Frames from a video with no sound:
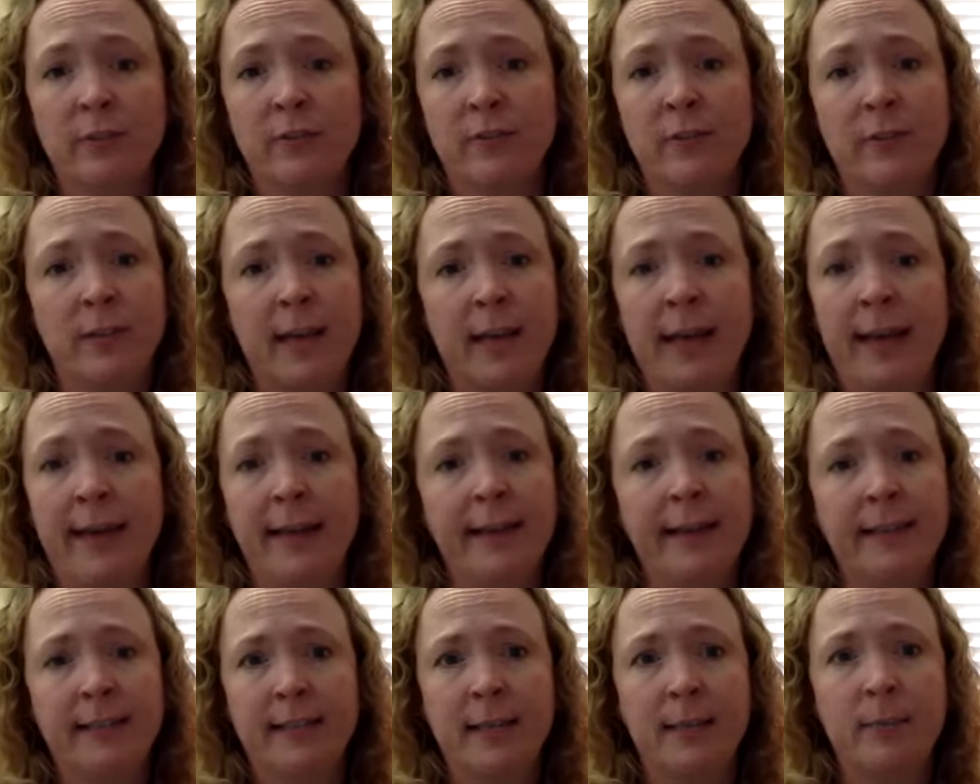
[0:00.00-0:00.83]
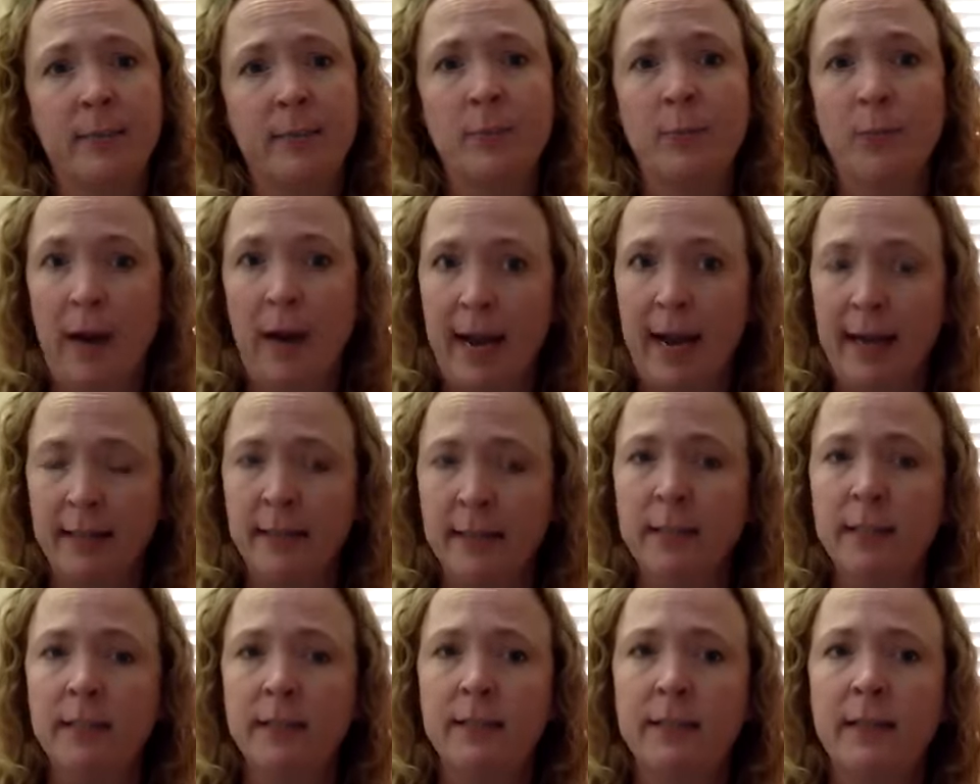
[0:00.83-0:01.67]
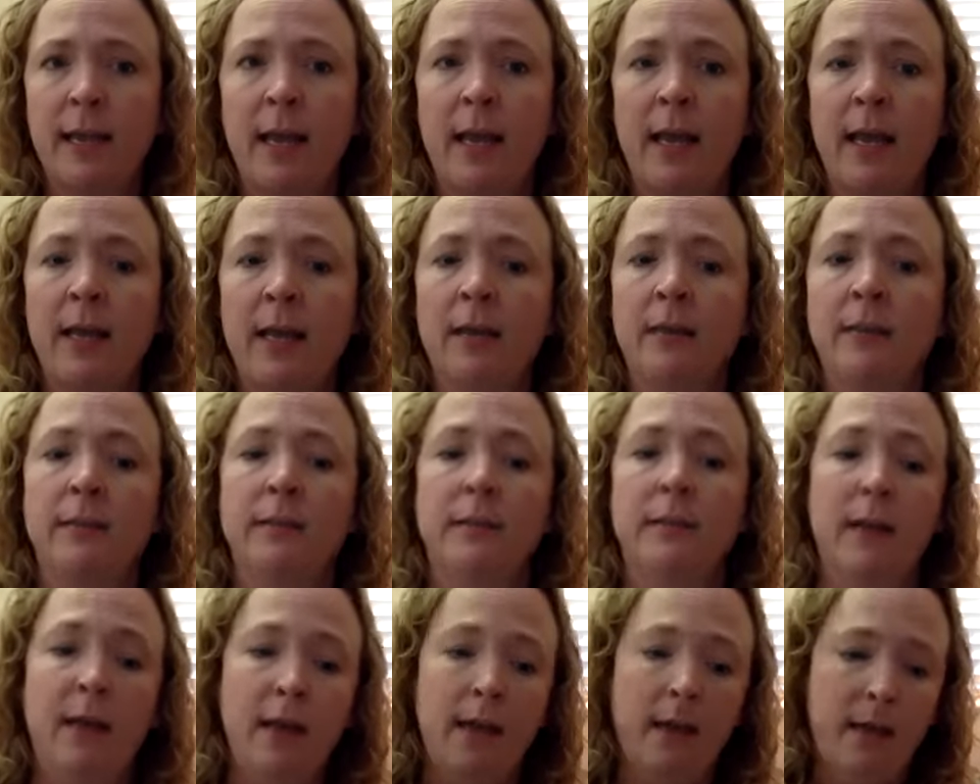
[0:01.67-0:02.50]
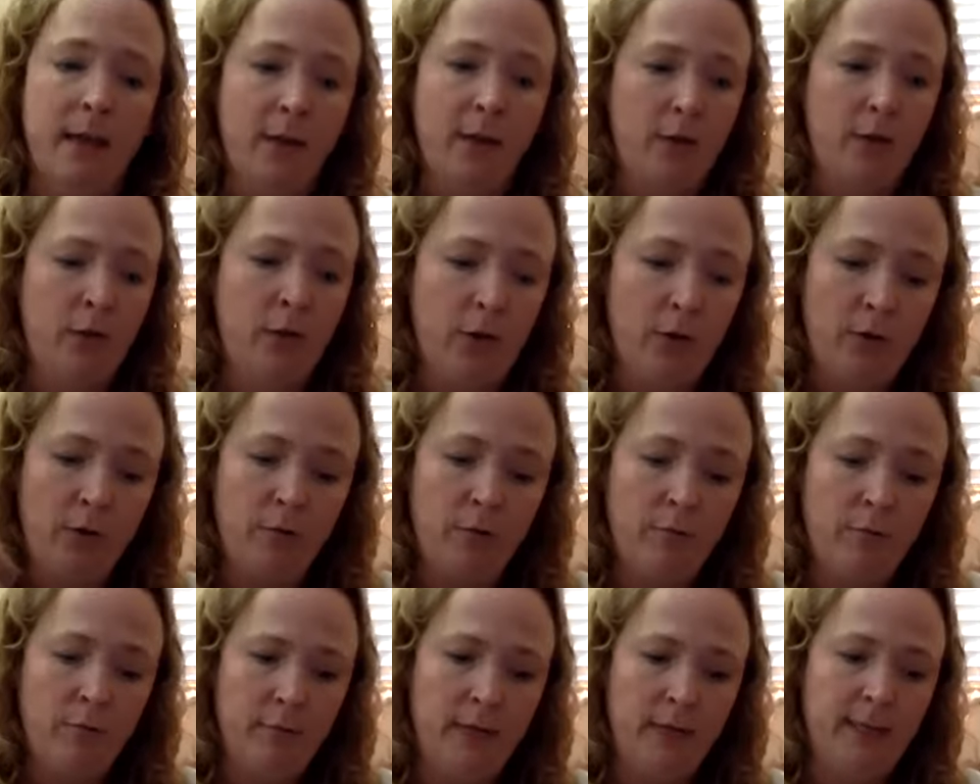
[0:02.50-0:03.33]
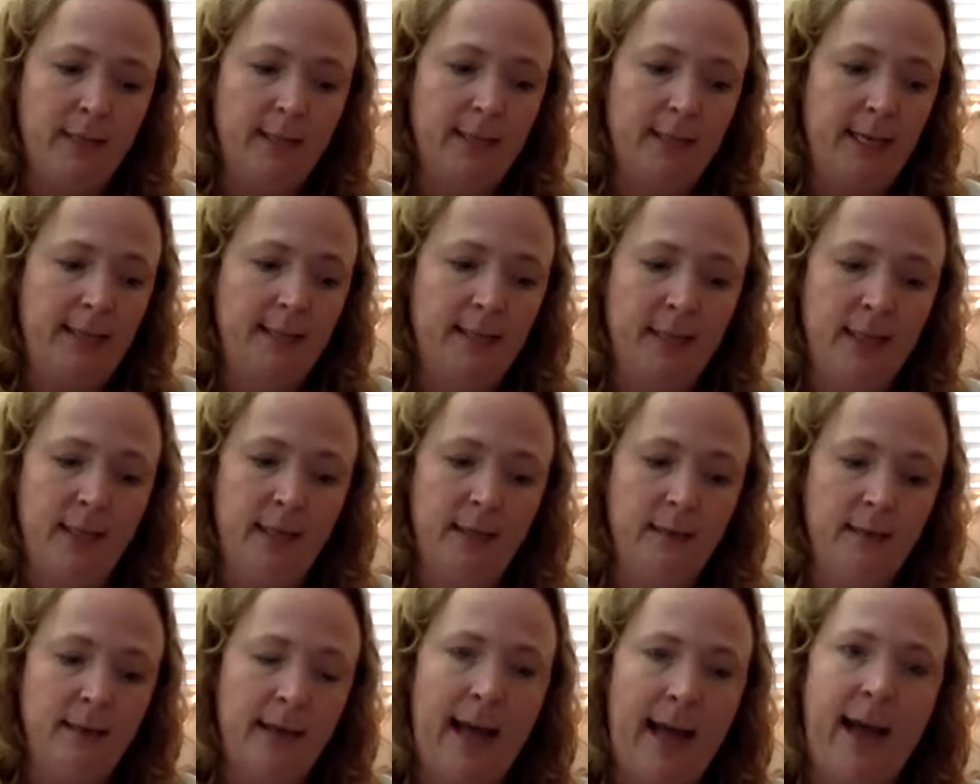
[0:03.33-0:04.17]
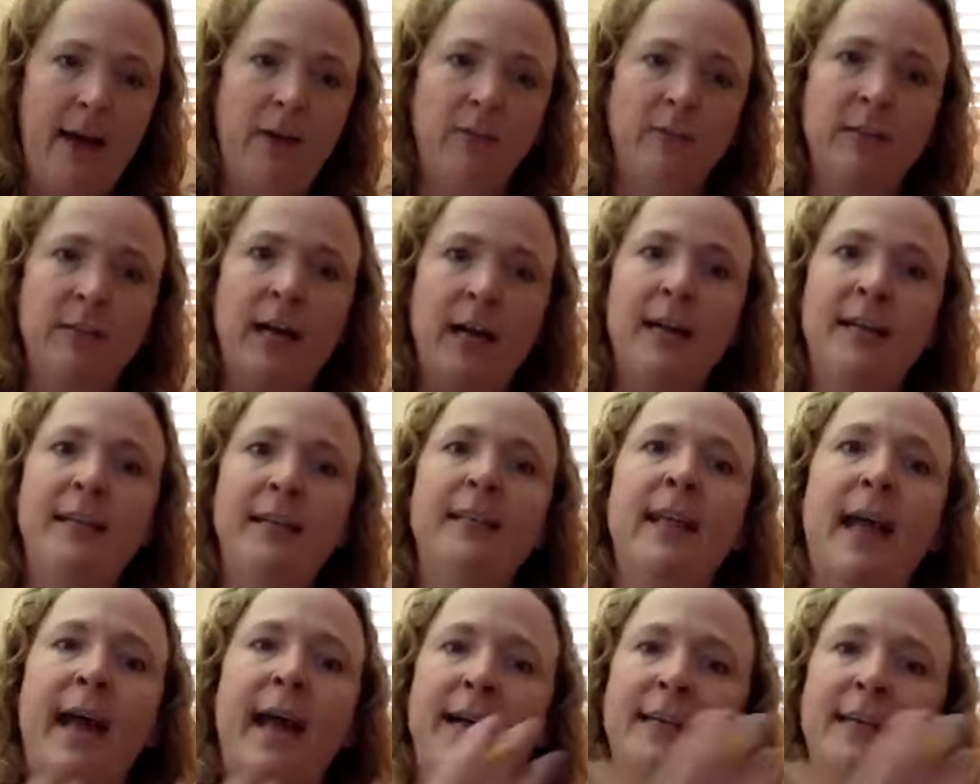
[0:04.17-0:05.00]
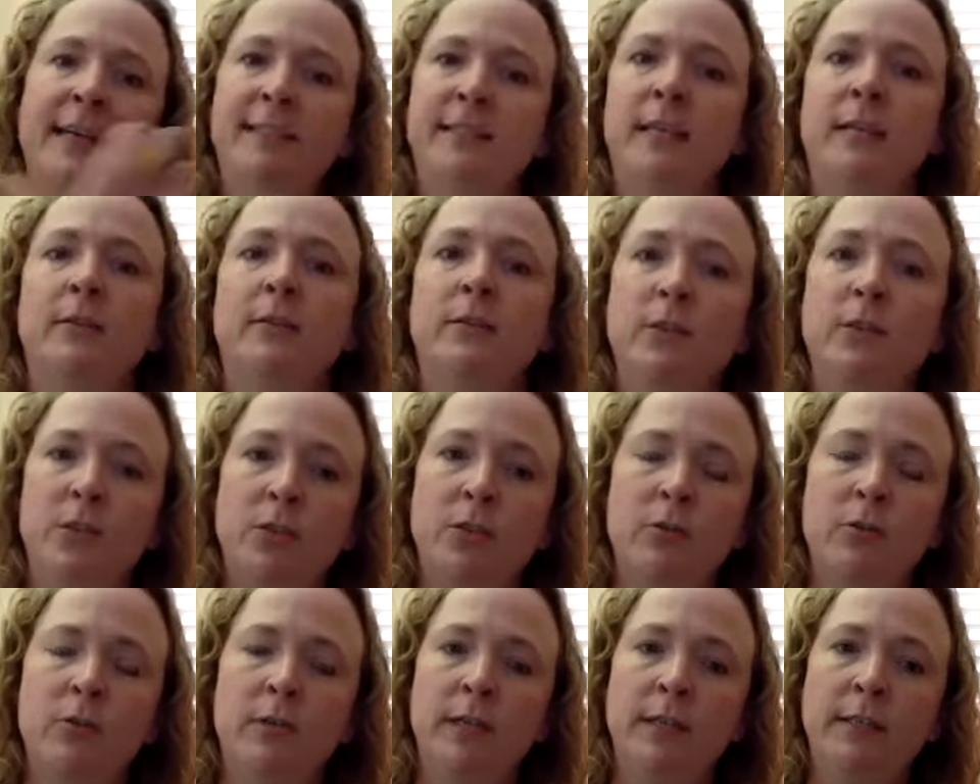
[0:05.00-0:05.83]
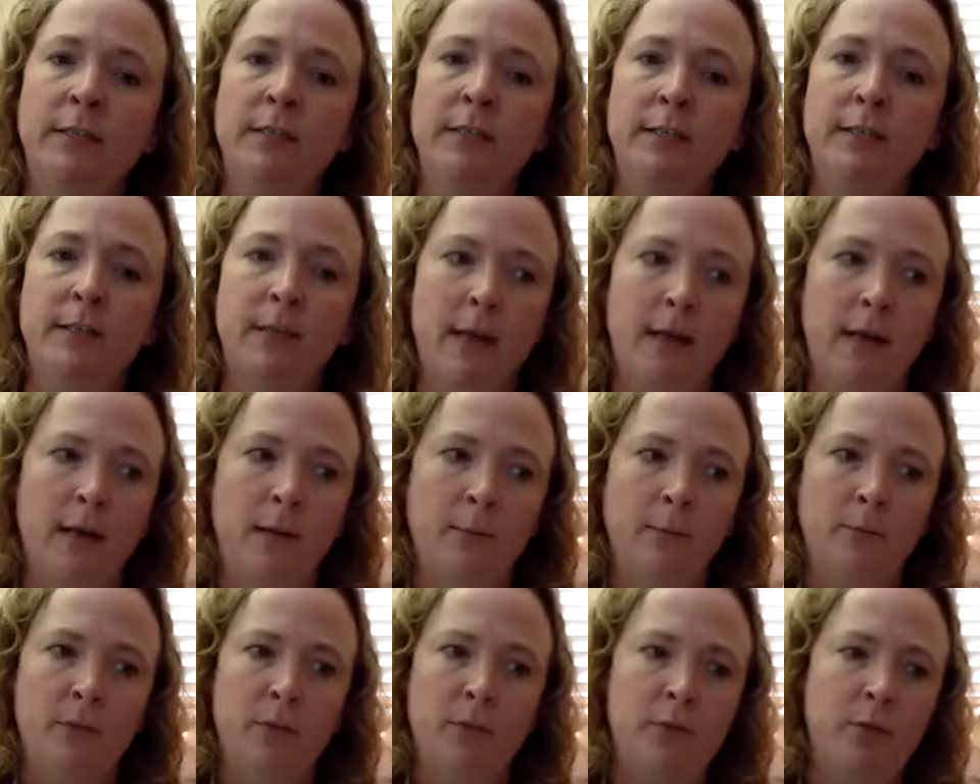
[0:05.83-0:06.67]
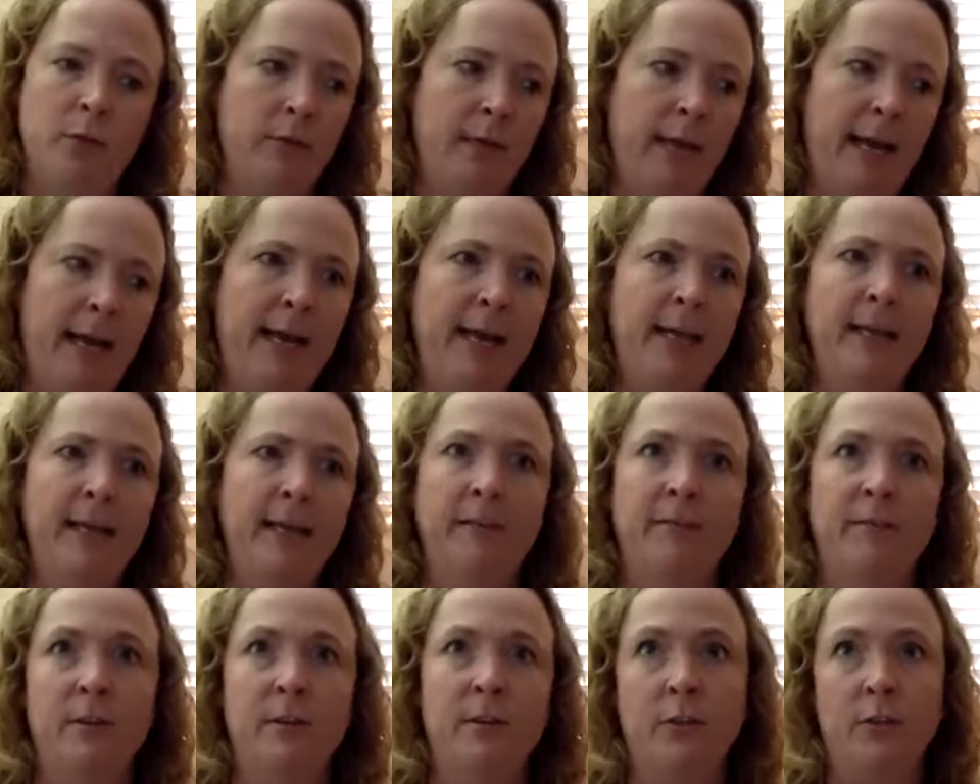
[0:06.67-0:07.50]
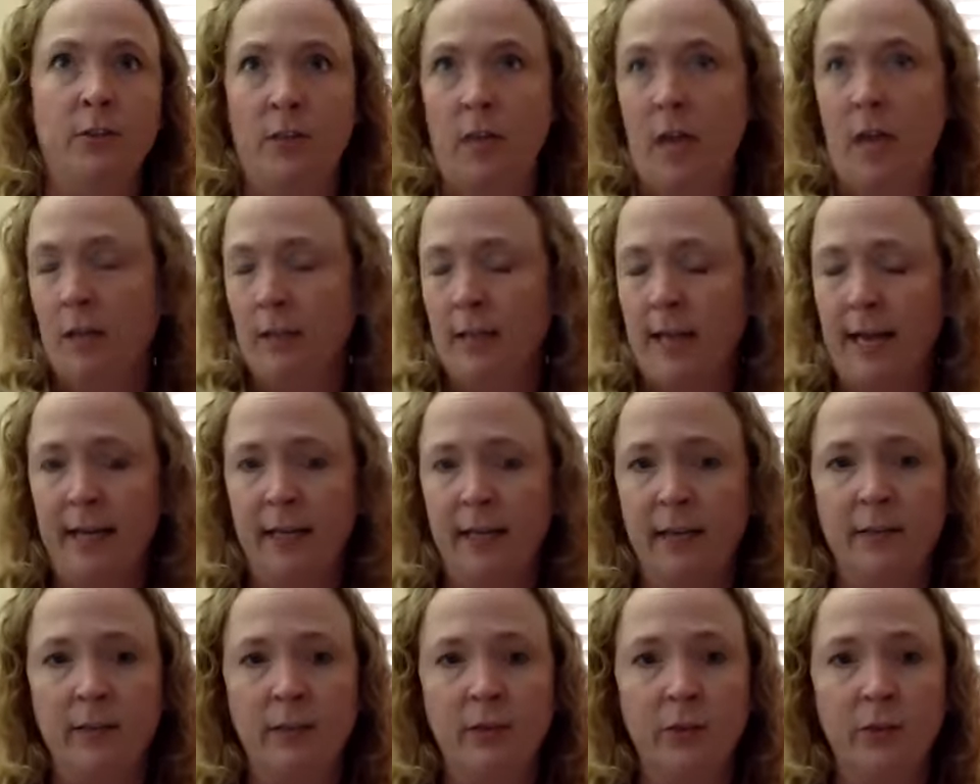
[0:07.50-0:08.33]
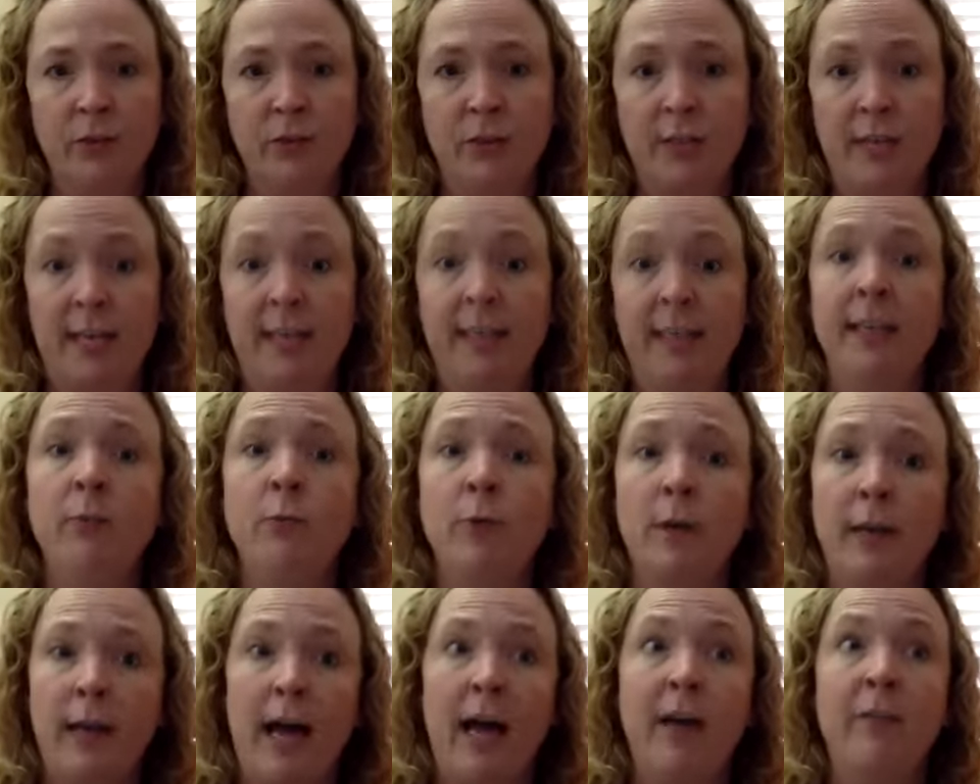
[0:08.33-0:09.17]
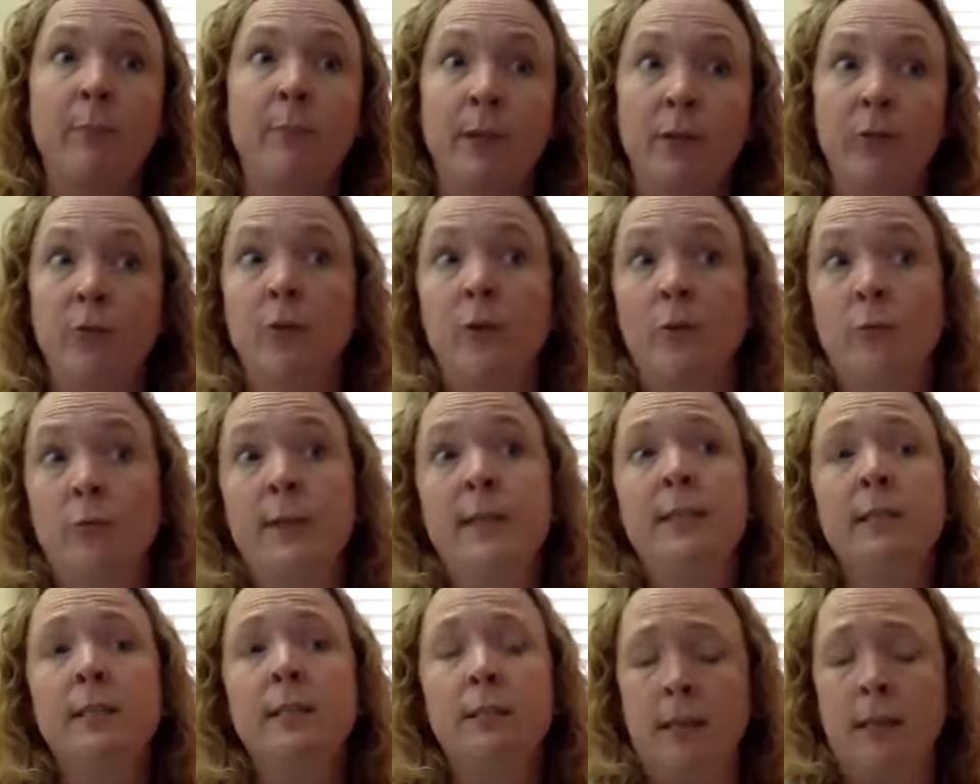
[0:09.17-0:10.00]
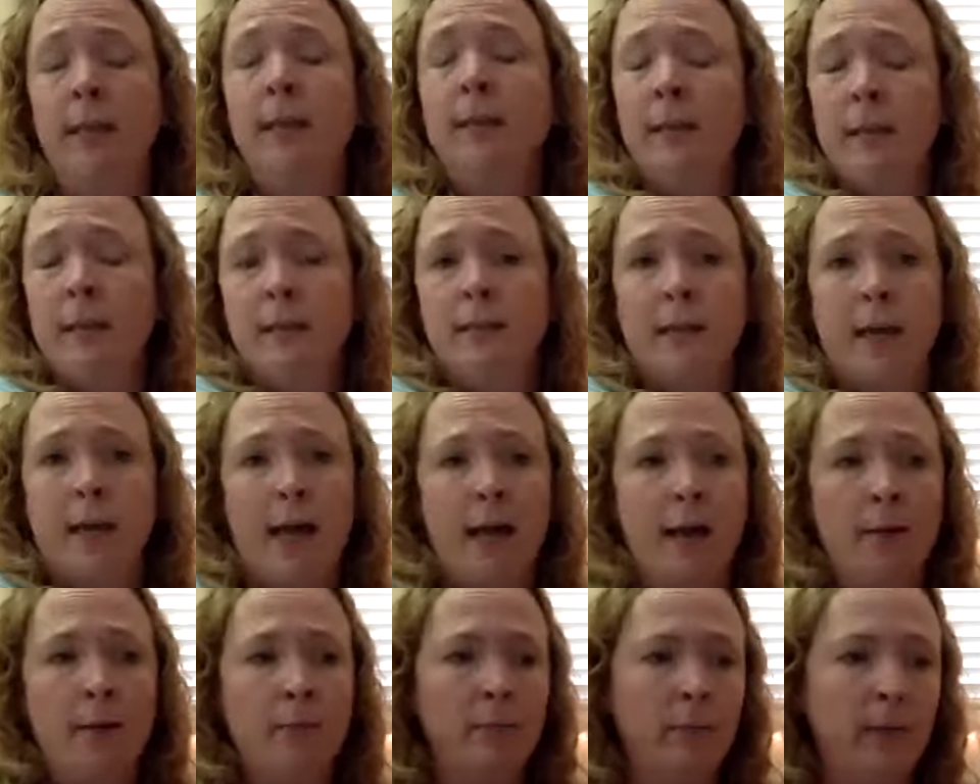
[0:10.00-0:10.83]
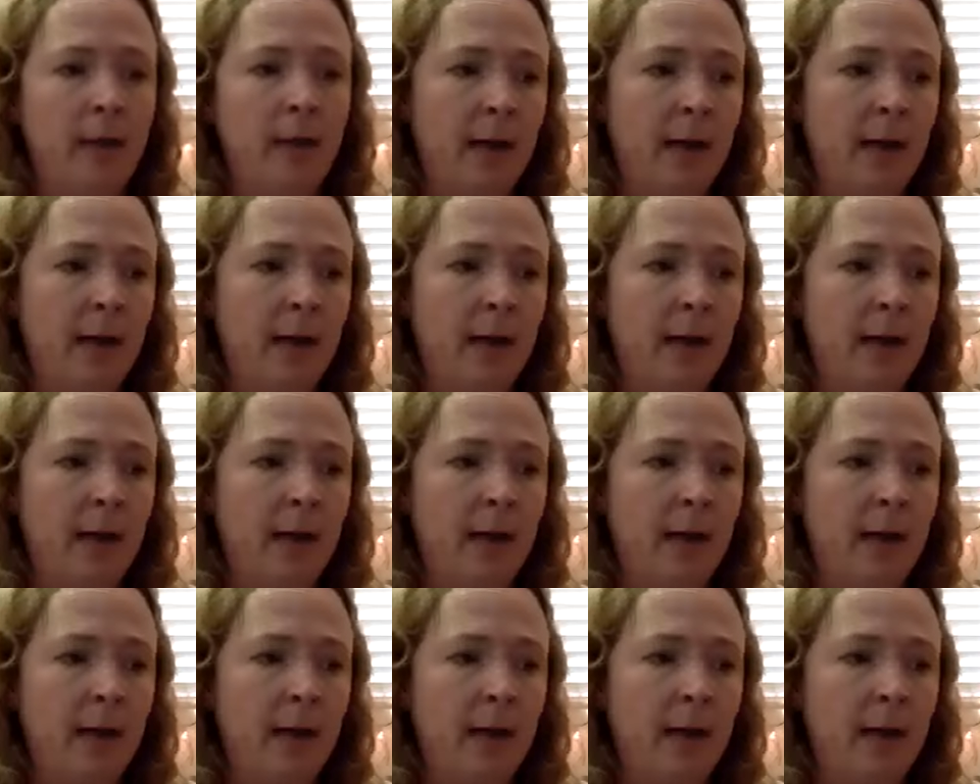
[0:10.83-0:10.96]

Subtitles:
for that except practice and, assessing the outline and asking the student to do that if there's a lack of understanding. What I've been doing recently, because I'm